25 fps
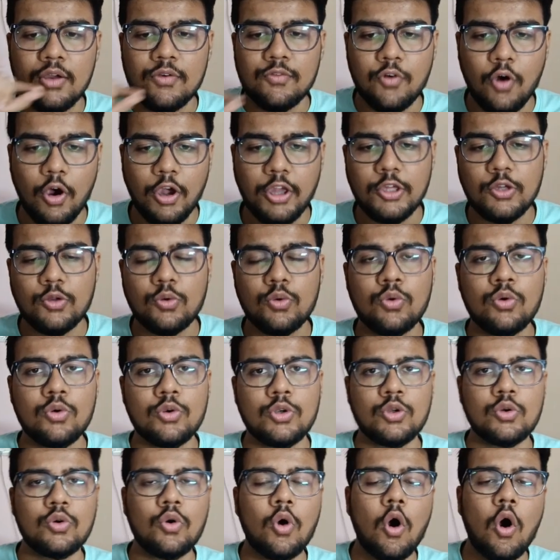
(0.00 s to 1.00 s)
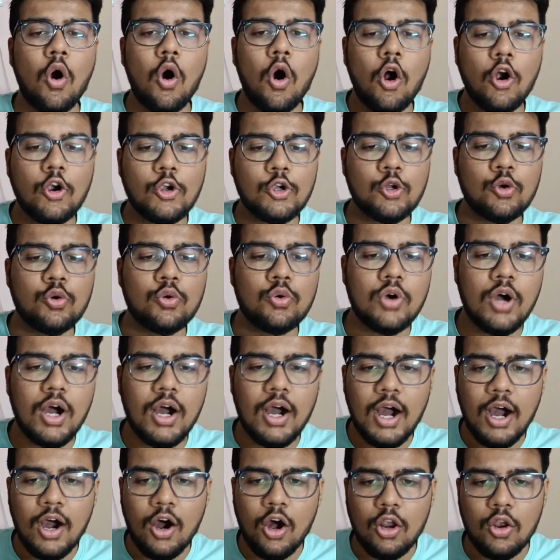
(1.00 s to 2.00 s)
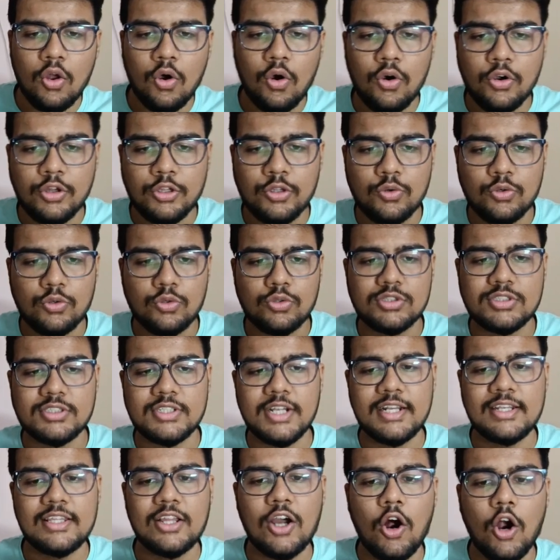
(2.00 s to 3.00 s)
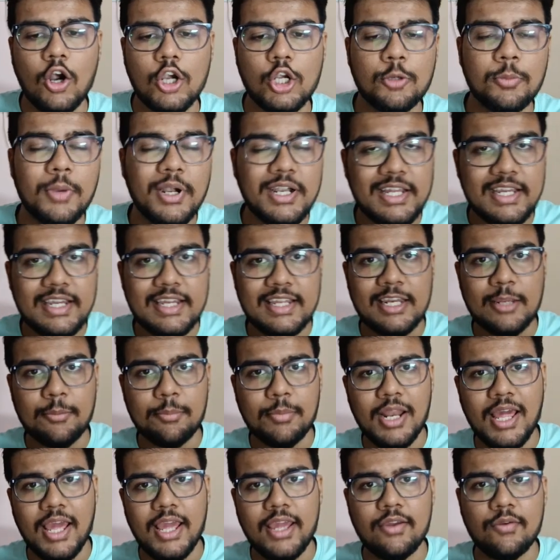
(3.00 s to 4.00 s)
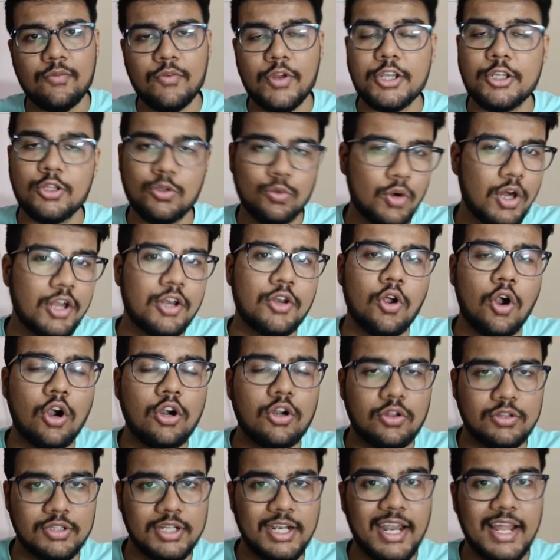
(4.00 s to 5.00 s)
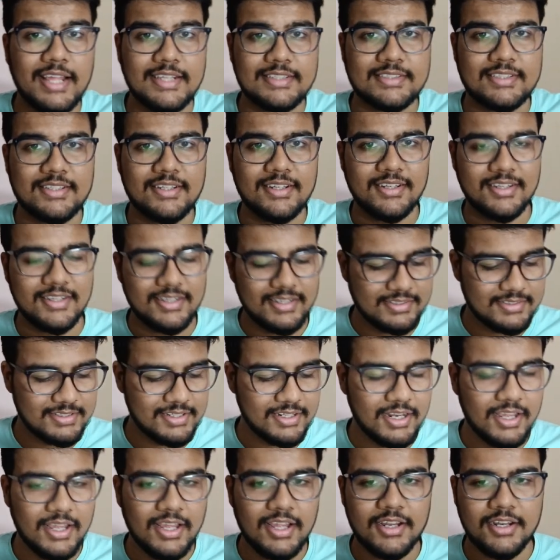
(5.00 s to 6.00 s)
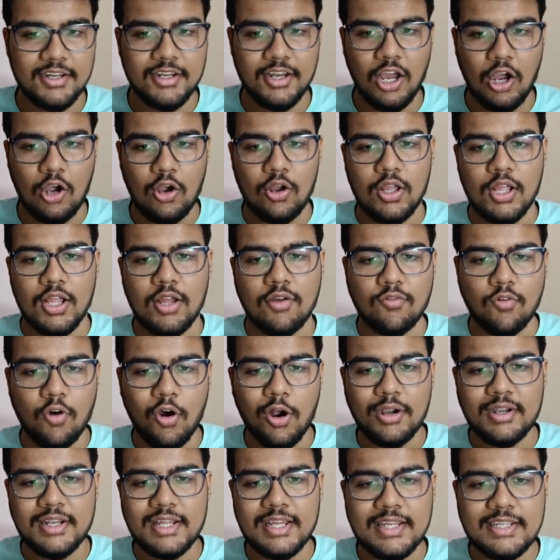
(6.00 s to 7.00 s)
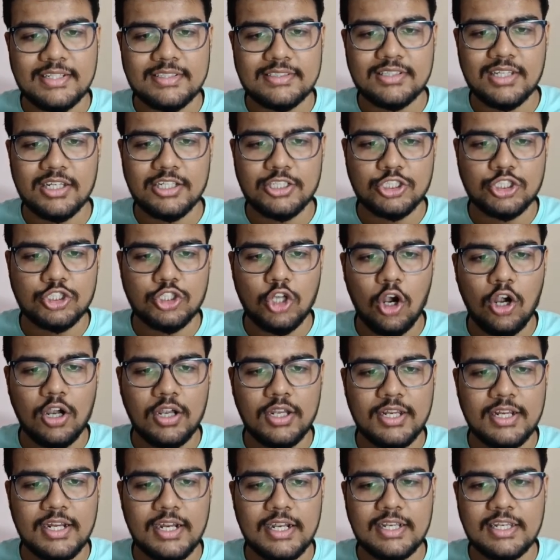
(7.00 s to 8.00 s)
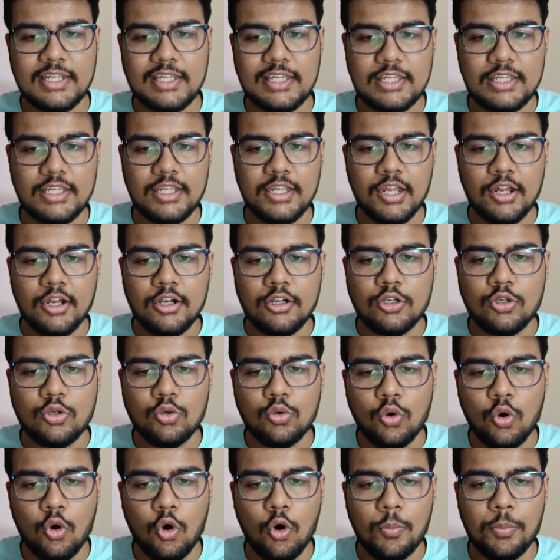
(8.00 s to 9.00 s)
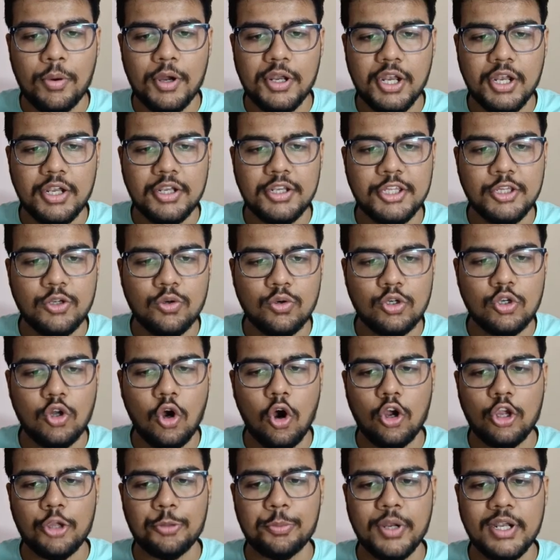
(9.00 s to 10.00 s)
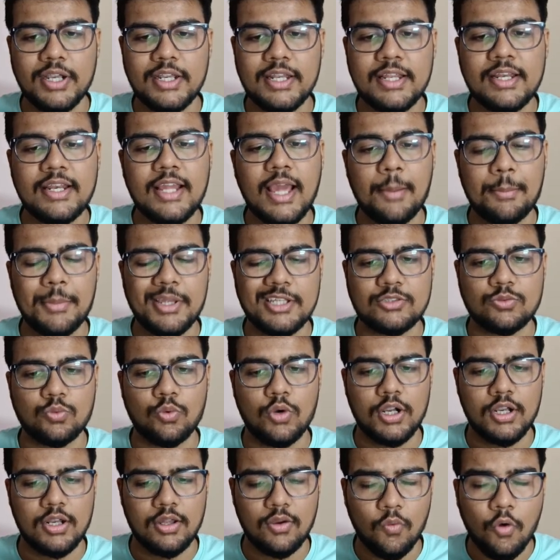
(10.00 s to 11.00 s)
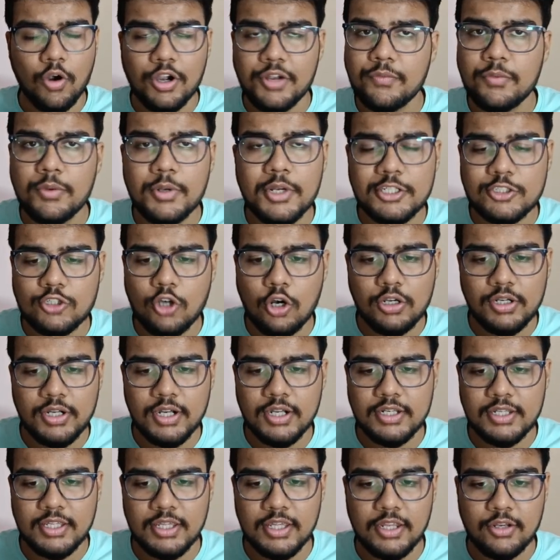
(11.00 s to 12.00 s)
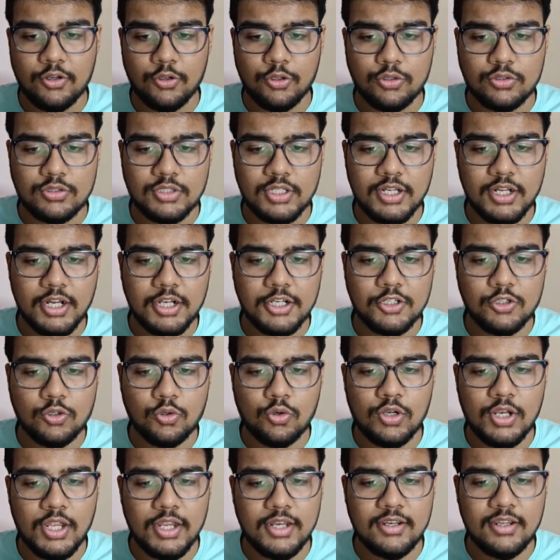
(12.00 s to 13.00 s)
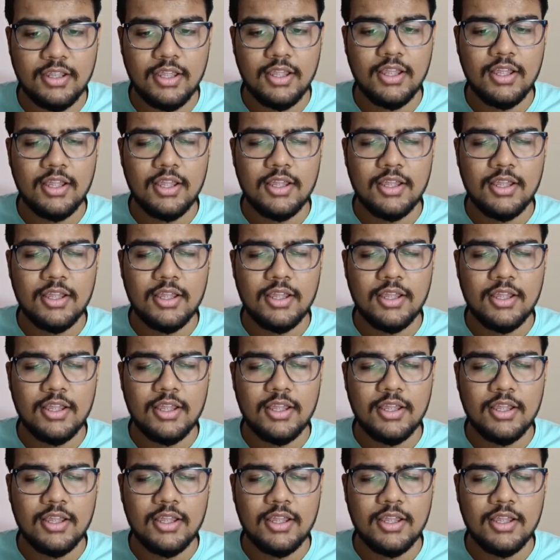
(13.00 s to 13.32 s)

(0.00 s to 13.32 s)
for you to auto allow you to send the automatic reply when you are not on the desk. Is it? Now, what is the shortcut key to open a new document in MS Word? What is the shortcut key? Do you think Control N?